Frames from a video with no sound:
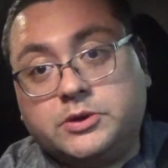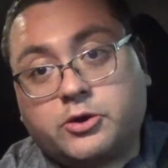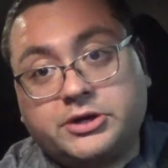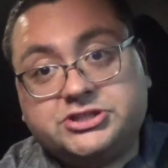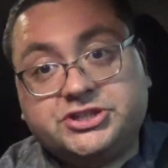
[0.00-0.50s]

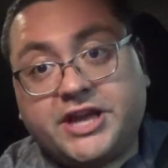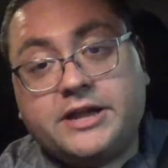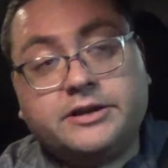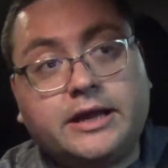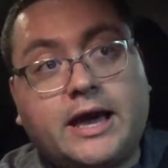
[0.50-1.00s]

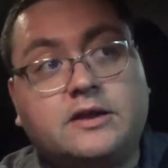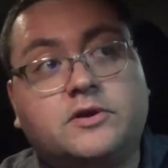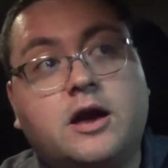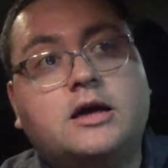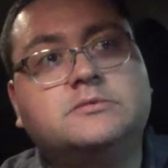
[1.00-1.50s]
Christianity kind of
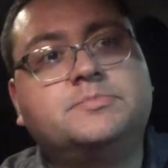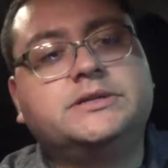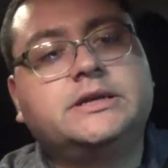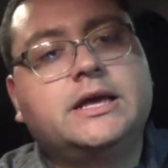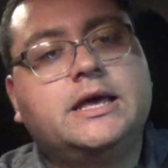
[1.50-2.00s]
God,
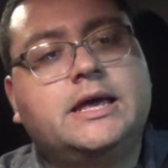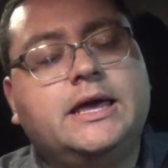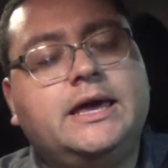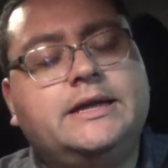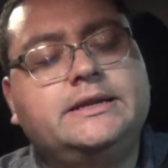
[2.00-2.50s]
but
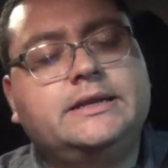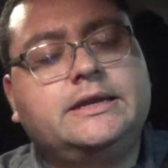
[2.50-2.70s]
it's